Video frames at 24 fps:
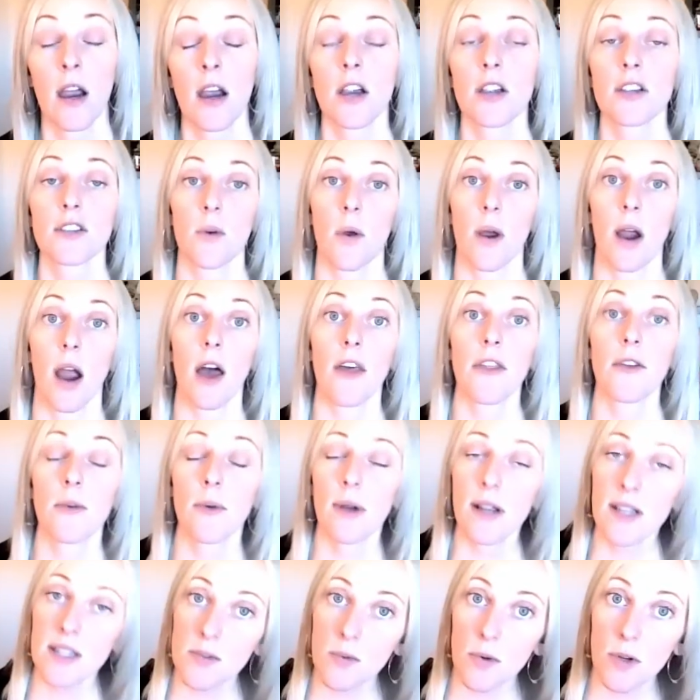So our other
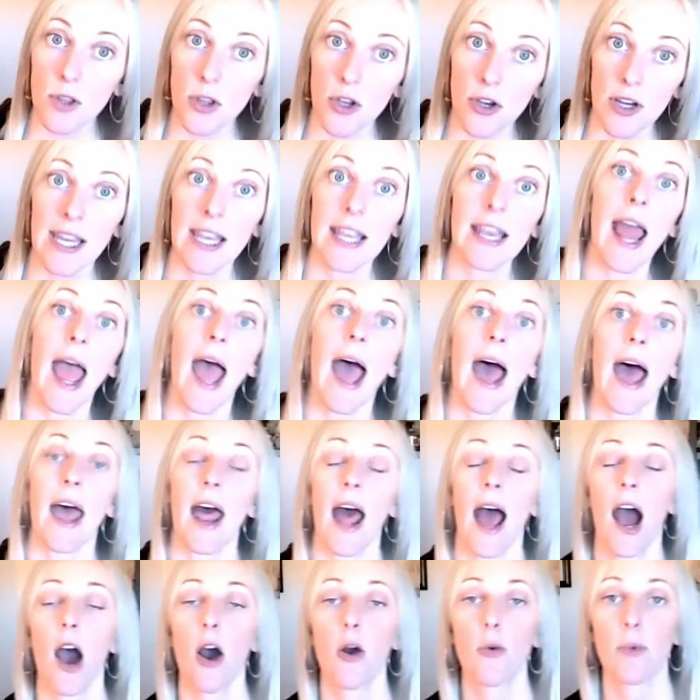ones, we're looking at
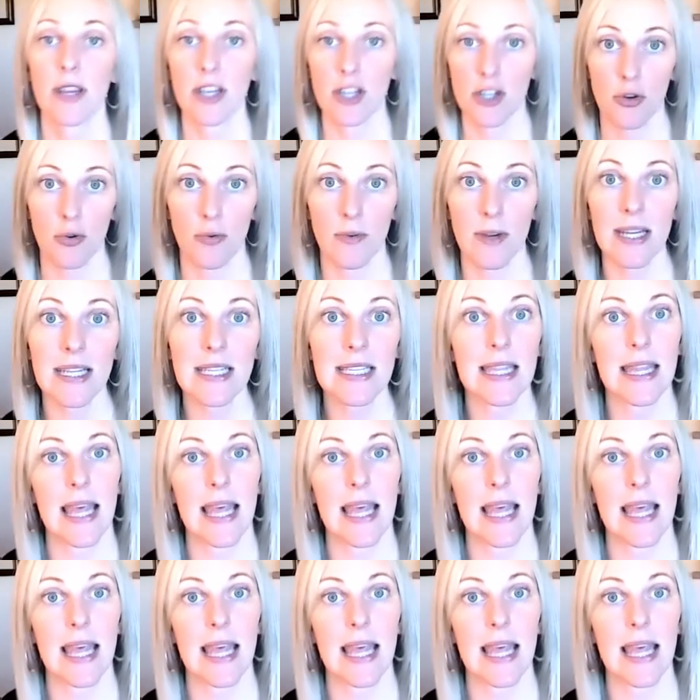how we treat